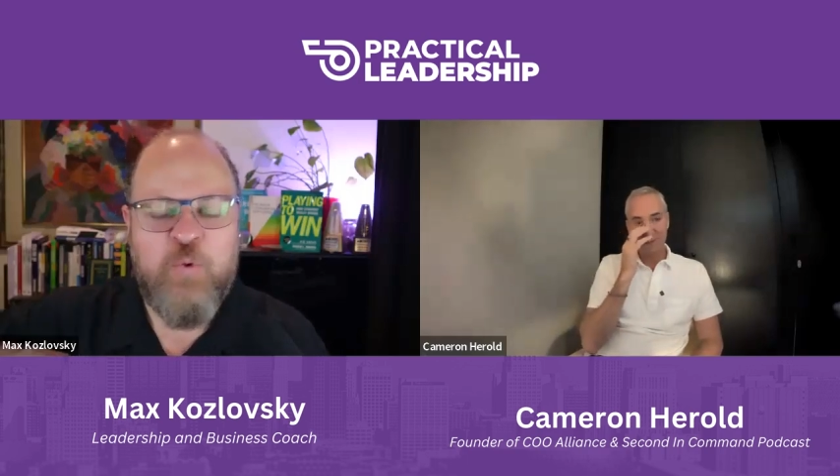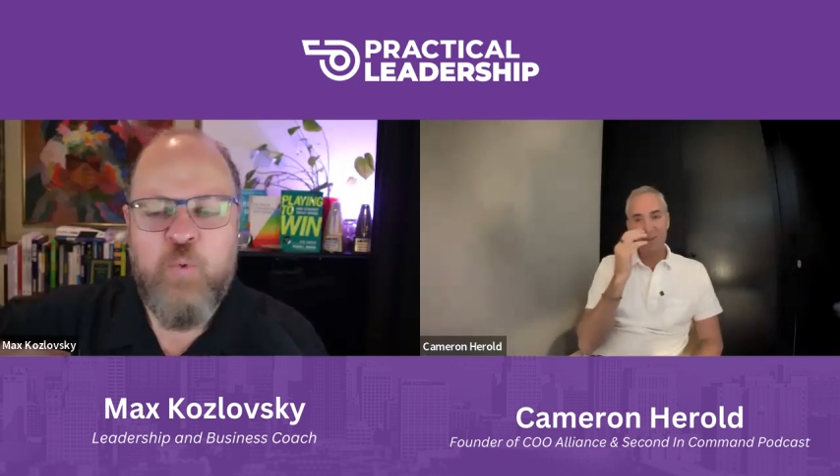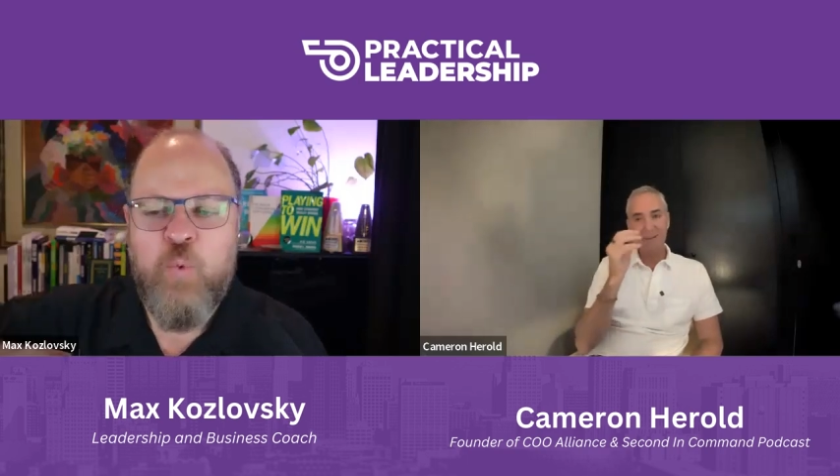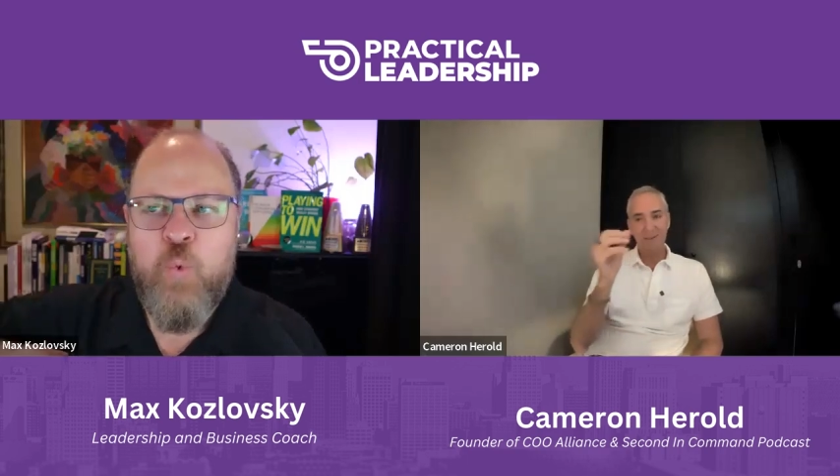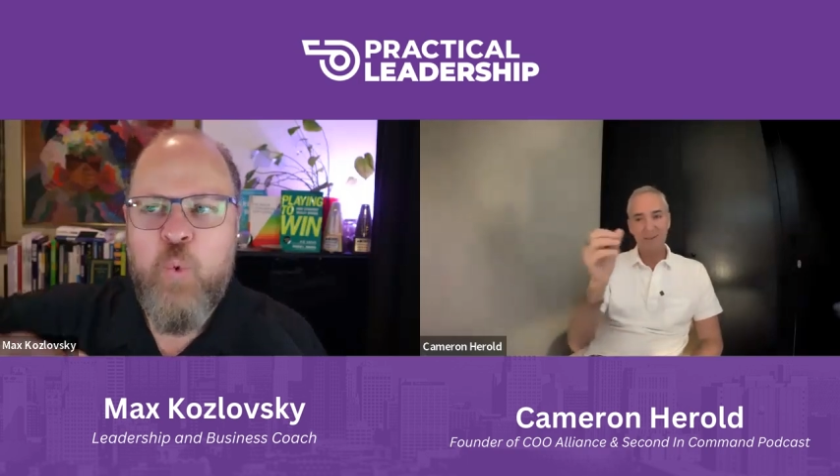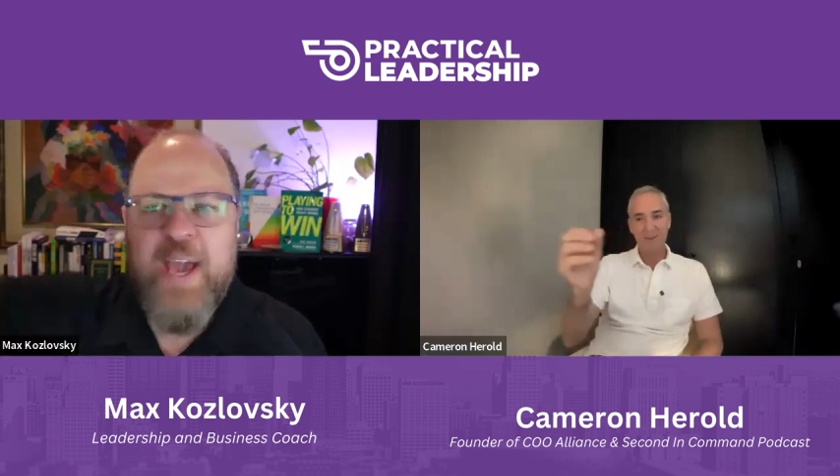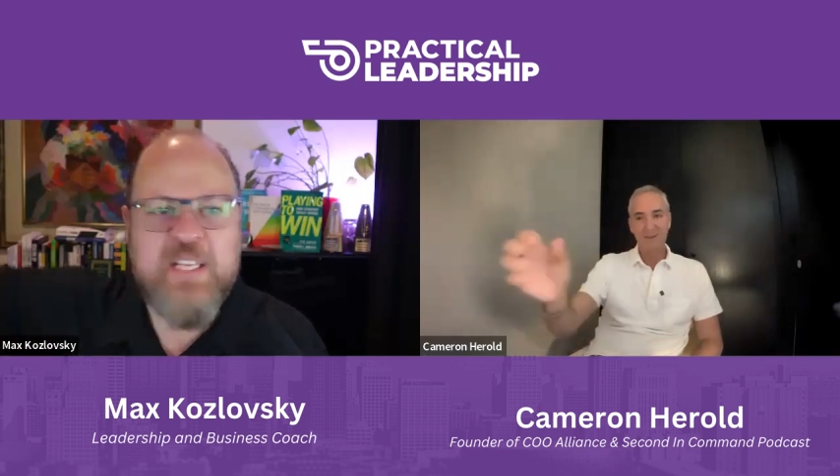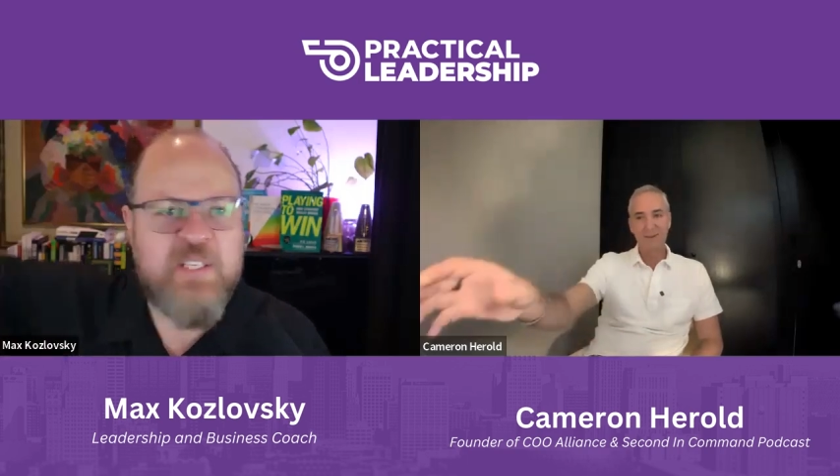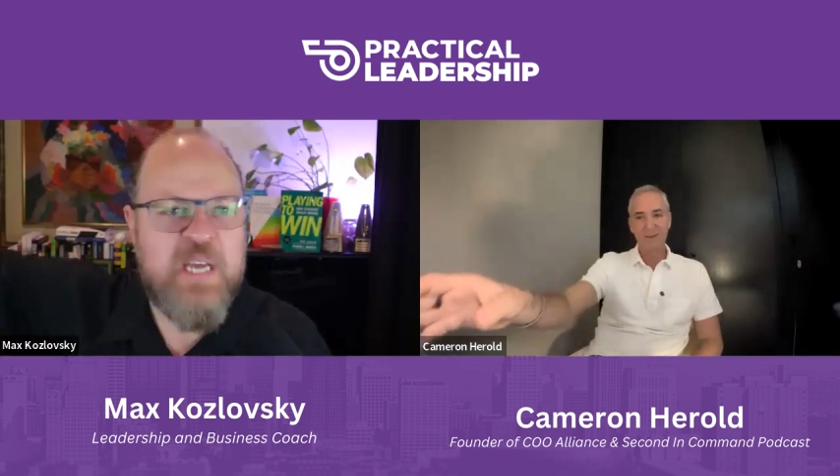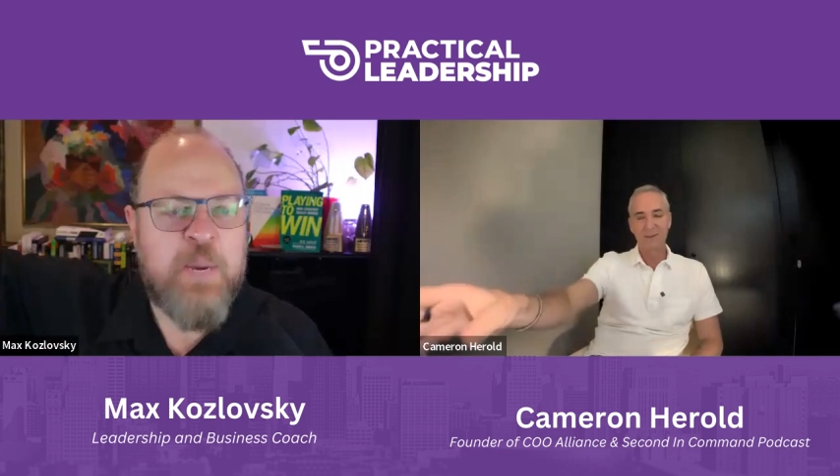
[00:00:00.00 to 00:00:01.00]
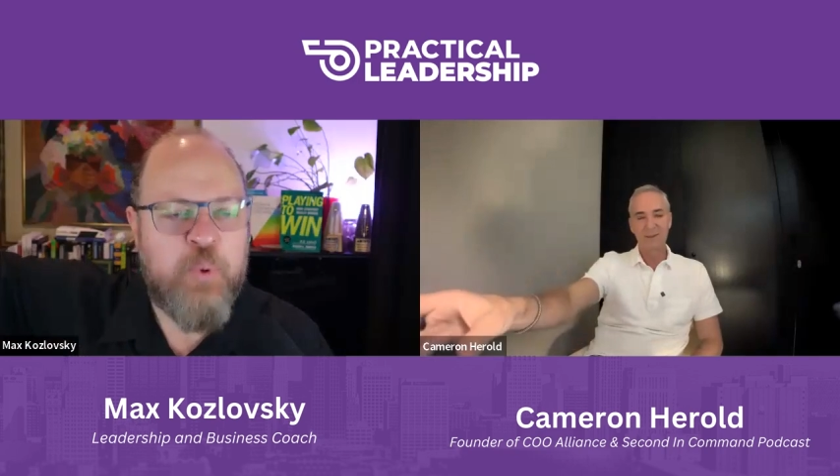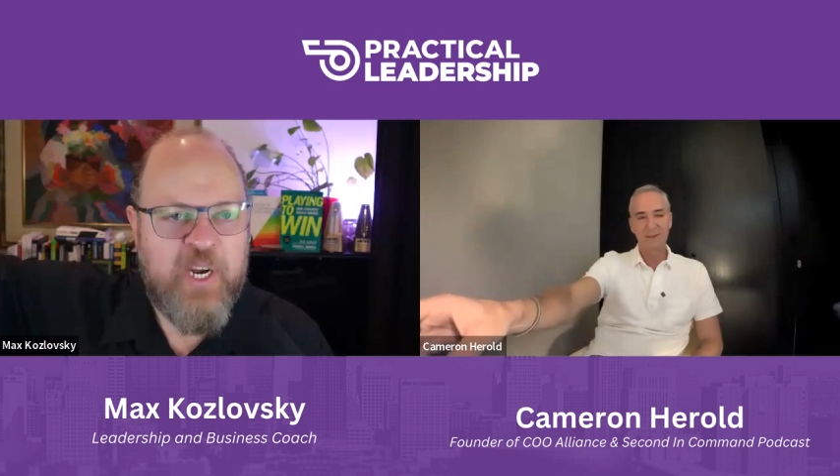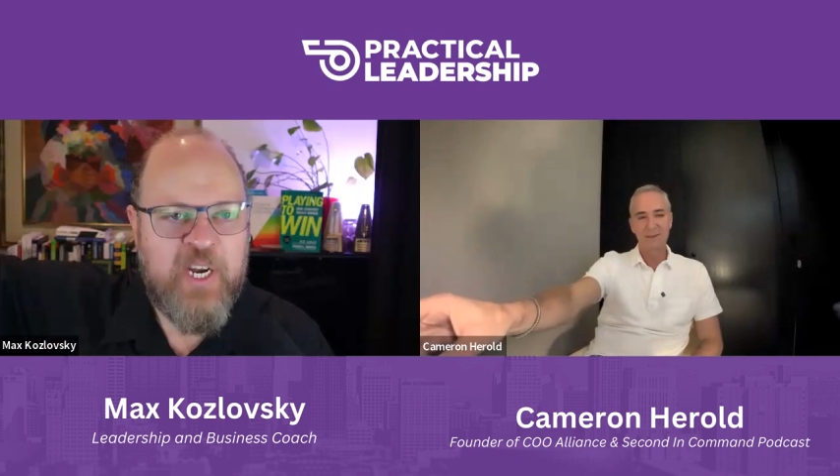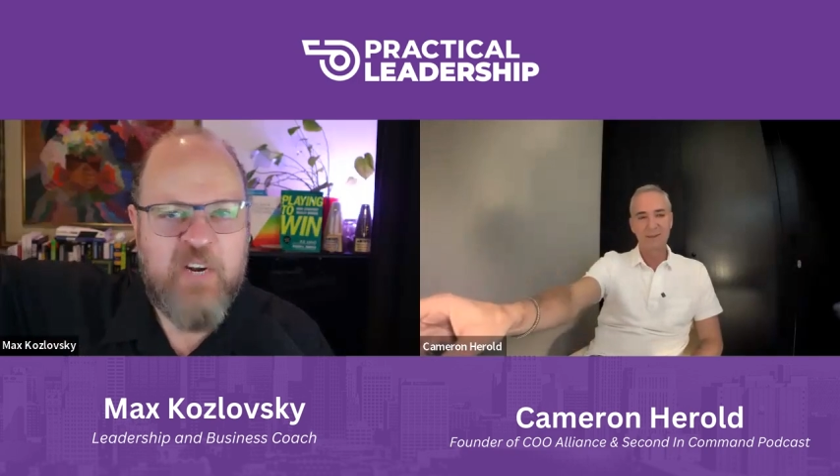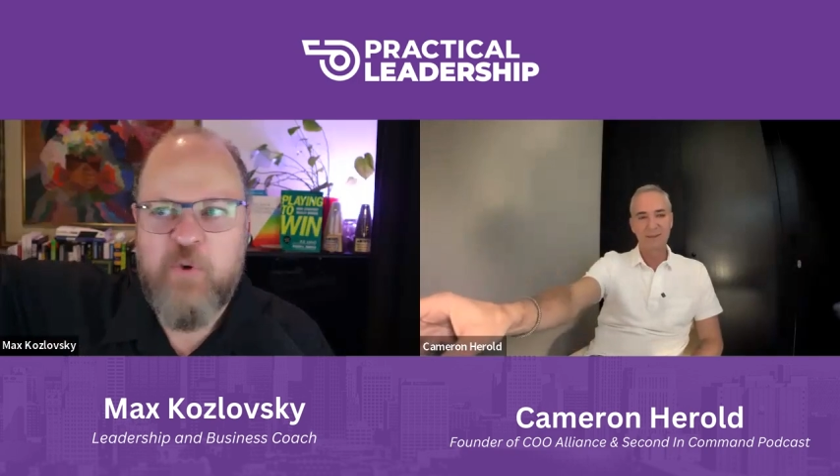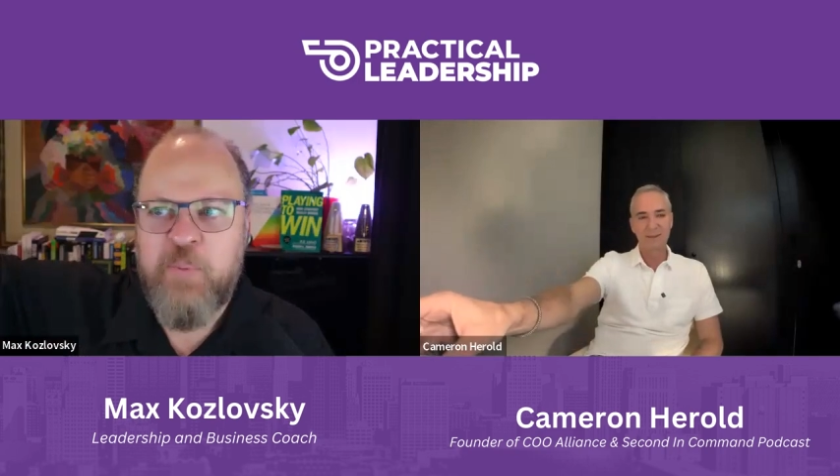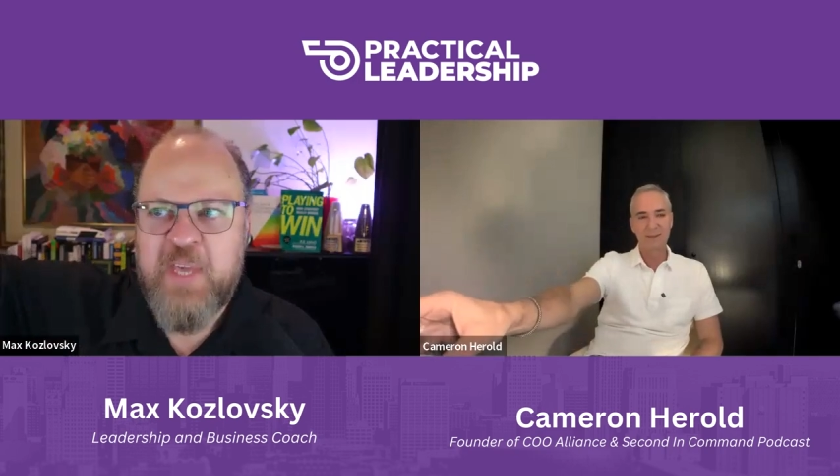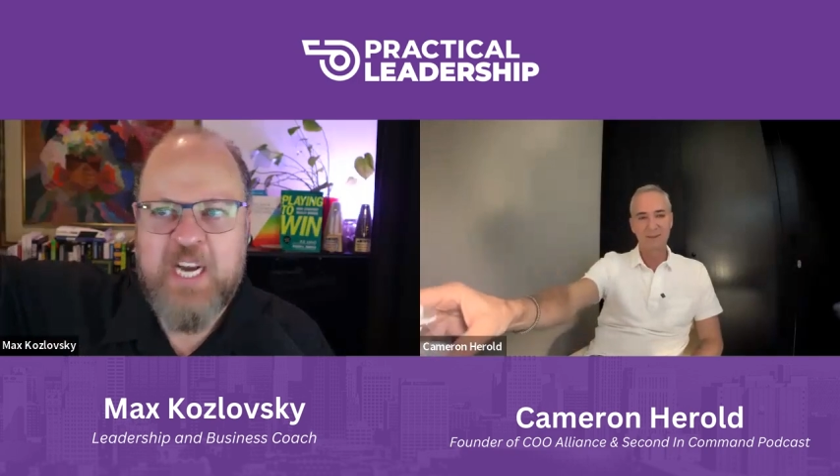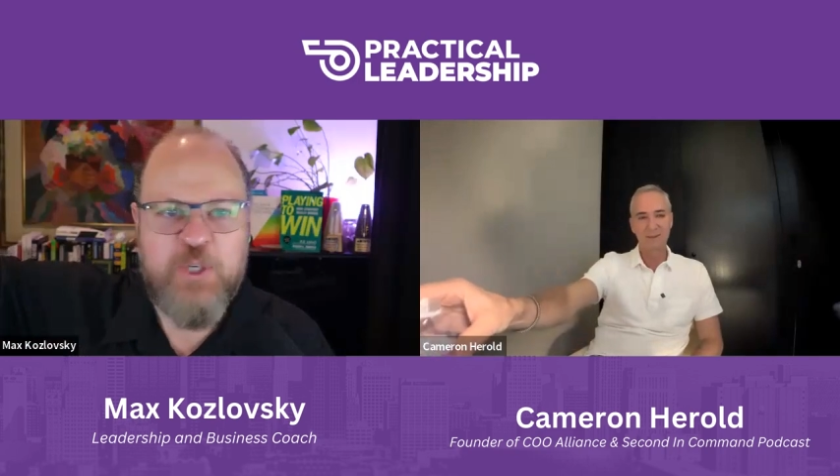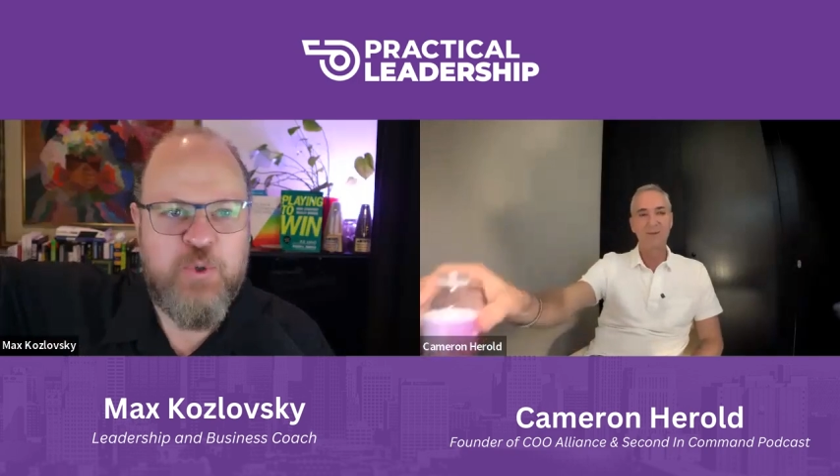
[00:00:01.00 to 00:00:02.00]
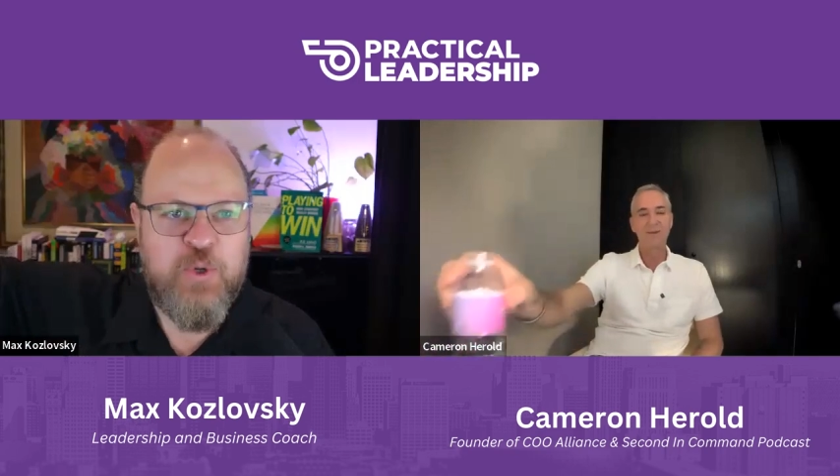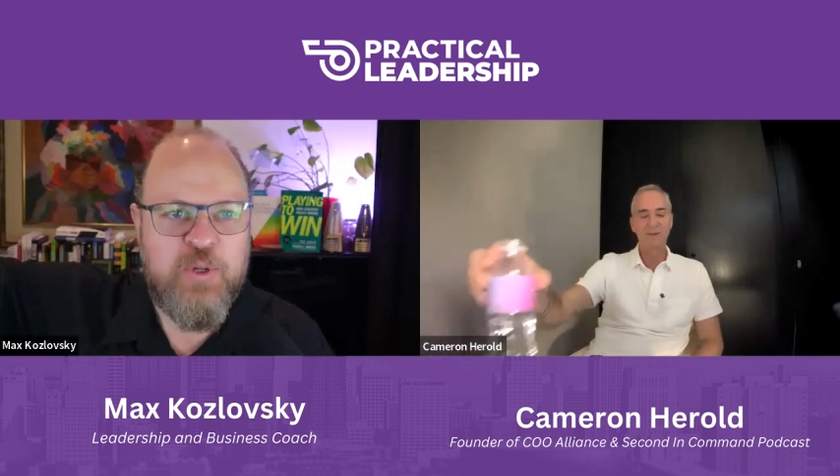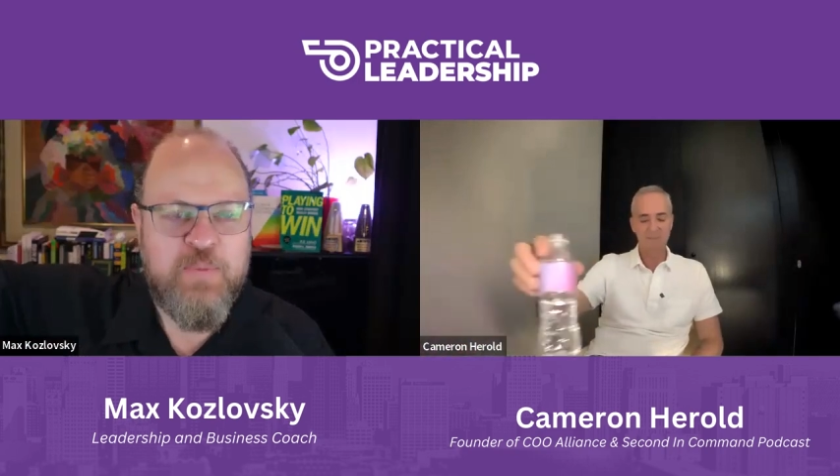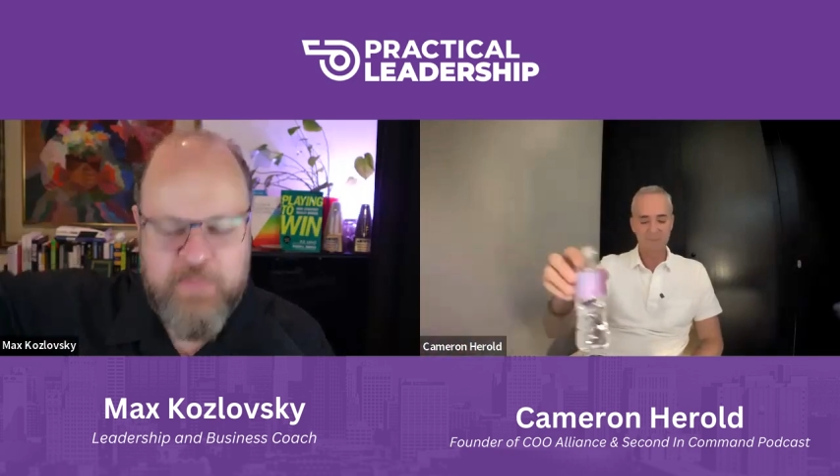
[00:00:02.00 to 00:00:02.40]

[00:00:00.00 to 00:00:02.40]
way separated from the actual